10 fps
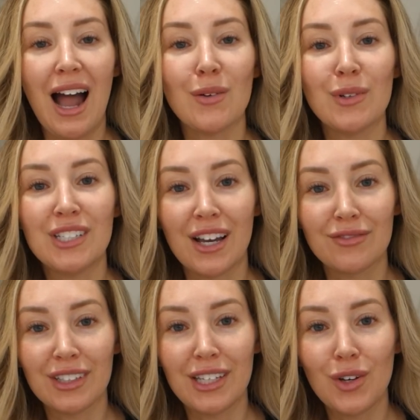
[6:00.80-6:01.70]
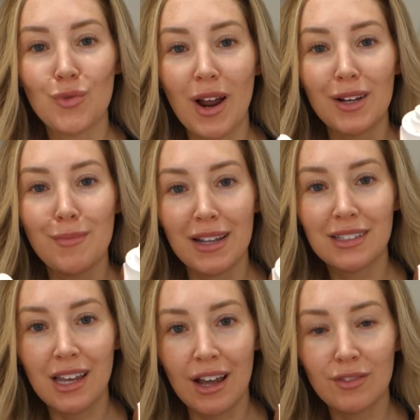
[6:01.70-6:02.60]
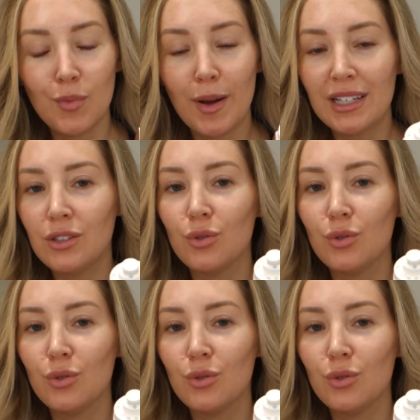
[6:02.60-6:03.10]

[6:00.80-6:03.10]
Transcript: I would definitely recommend to everybody,